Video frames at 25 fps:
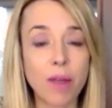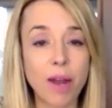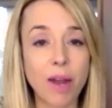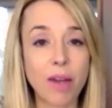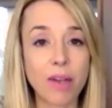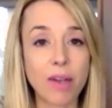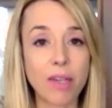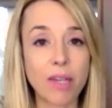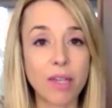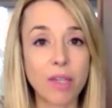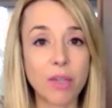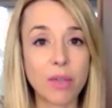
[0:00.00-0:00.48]

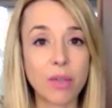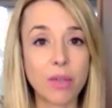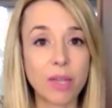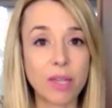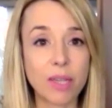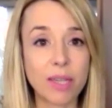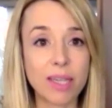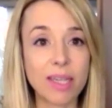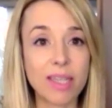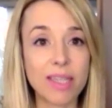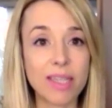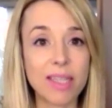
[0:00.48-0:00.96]
iron that you
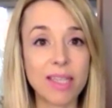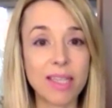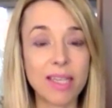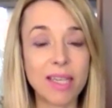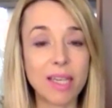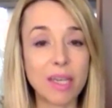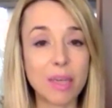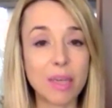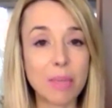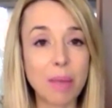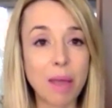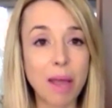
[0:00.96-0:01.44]
get that is
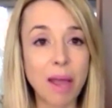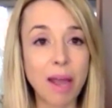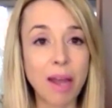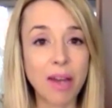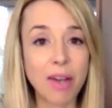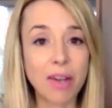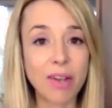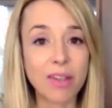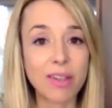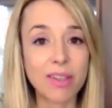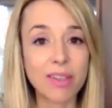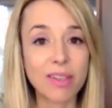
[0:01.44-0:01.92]
heme
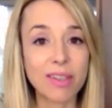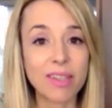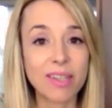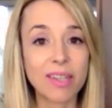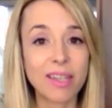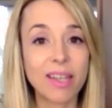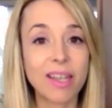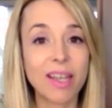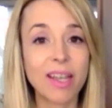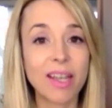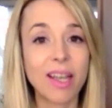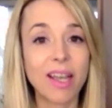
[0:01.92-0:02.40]
iron.
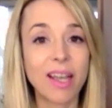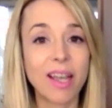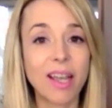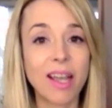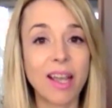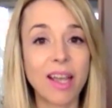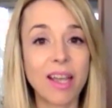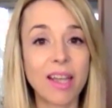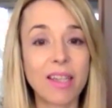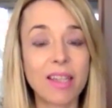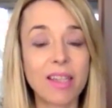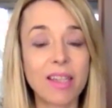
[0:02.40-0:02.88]

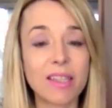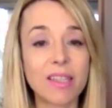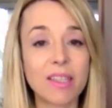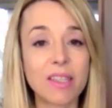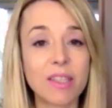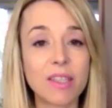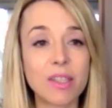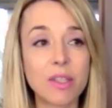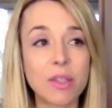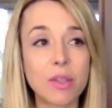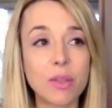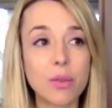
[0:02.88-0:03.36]
And
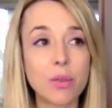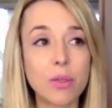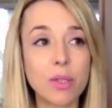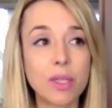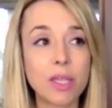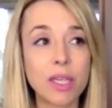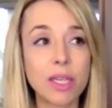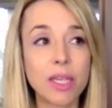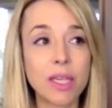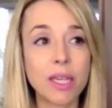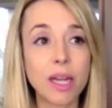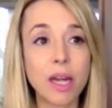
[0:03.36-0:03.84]
you
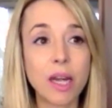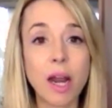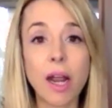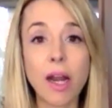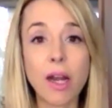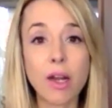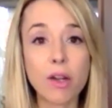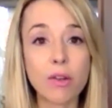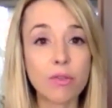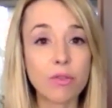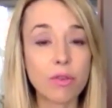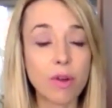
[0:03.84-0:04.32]
can get
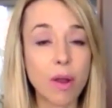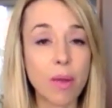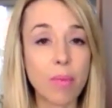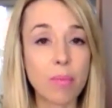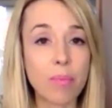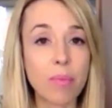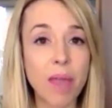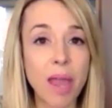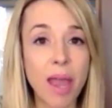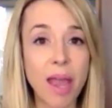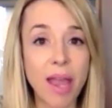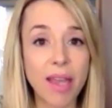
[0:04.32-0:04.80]
iron
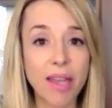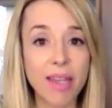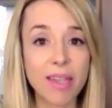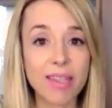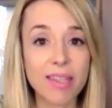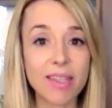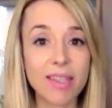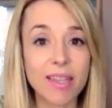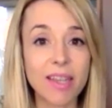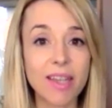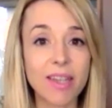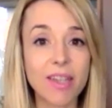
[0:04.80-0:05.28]
from
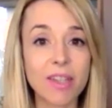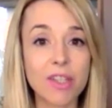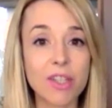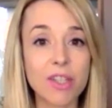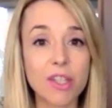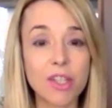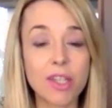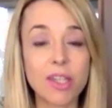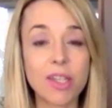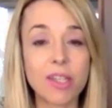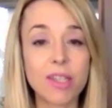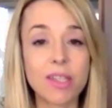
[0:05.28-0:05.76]
eggs and
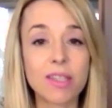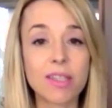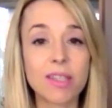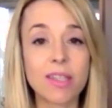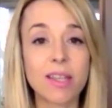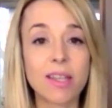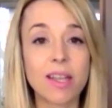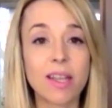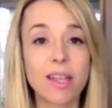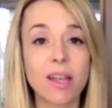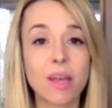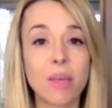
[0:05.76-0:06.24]
cheese,
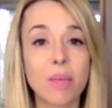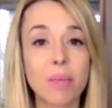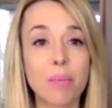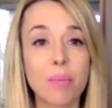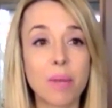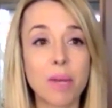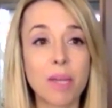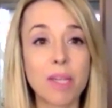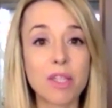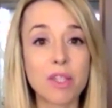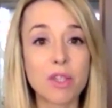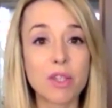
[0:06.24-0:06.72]

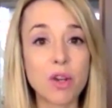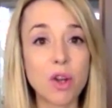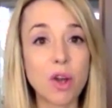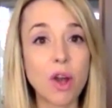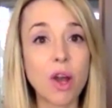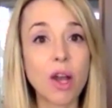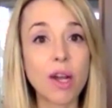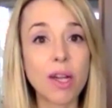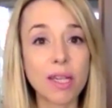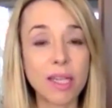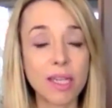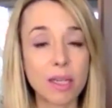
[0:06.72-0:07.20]
but it's
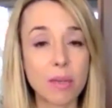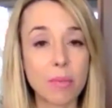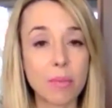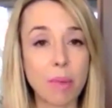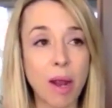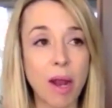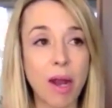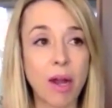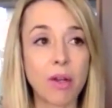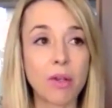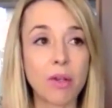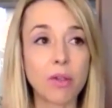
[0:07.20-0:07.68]
non-heme
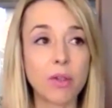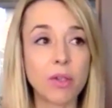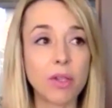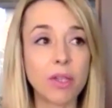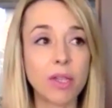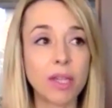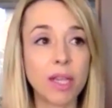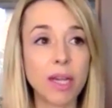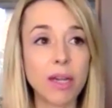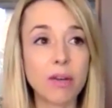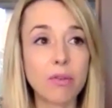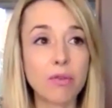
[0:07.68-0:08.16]
iron. You
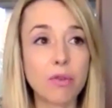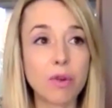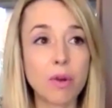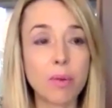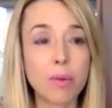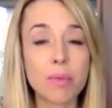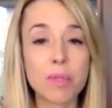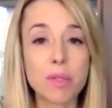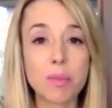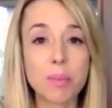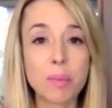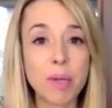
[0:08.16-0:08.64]
can get it
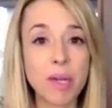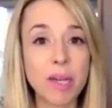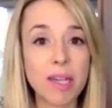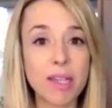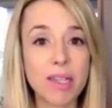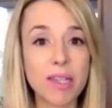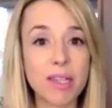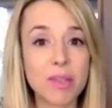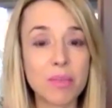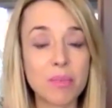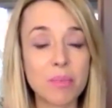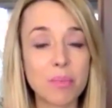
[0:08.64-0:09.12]
from
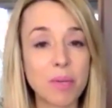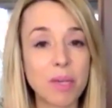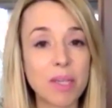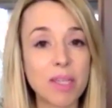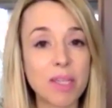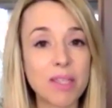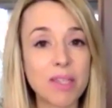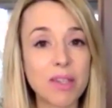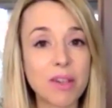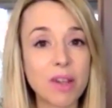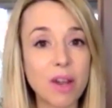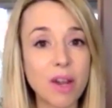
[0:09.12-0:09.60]
spinach, but
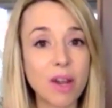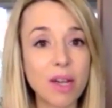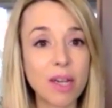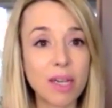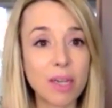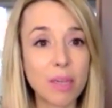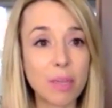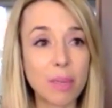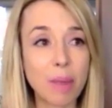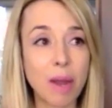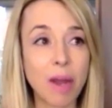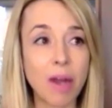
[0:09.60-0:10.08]
it's
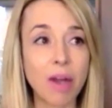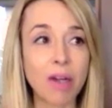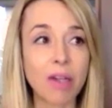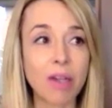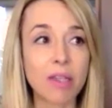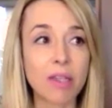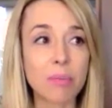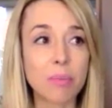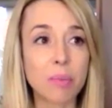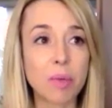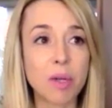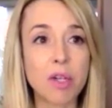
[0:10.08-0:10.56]
non-heme iron,
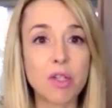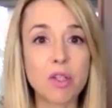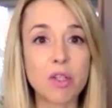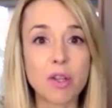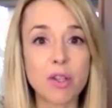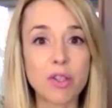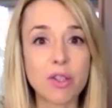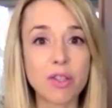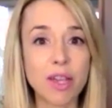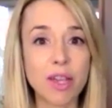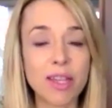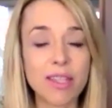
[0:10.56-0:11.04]
and spinach
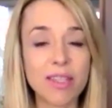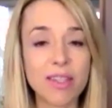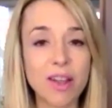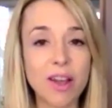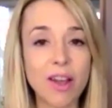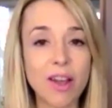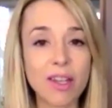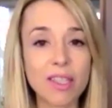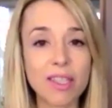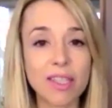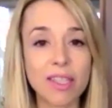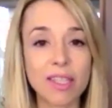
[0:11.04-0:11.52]
also has
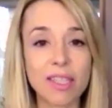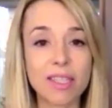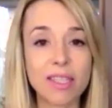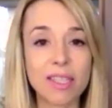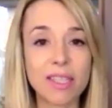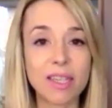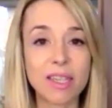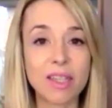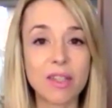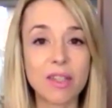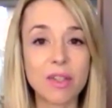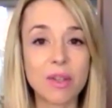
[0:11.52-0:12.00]
oxalates
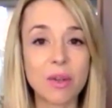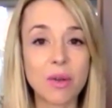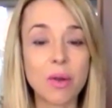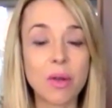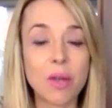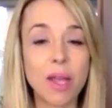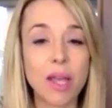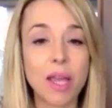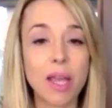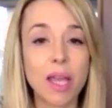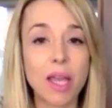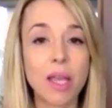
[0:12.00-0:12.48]
in it. So
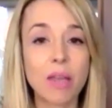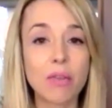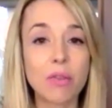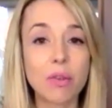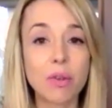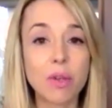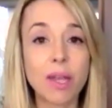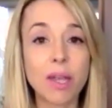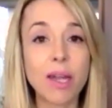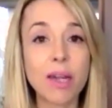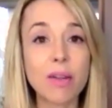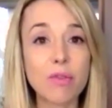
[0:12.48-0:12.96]
if
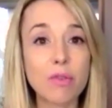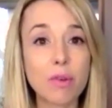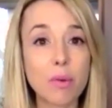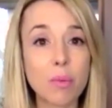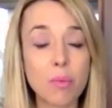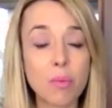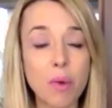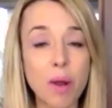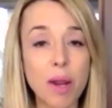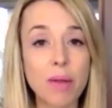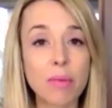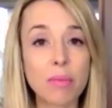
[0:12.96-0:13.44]
you get it
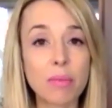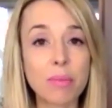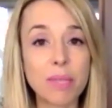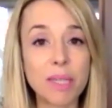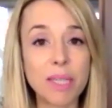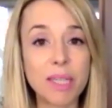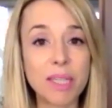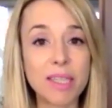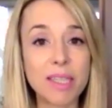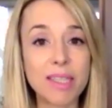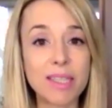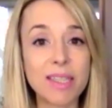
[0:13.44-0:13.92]
from red
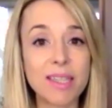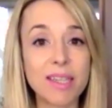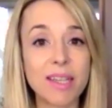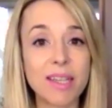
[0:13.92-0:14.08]
meat,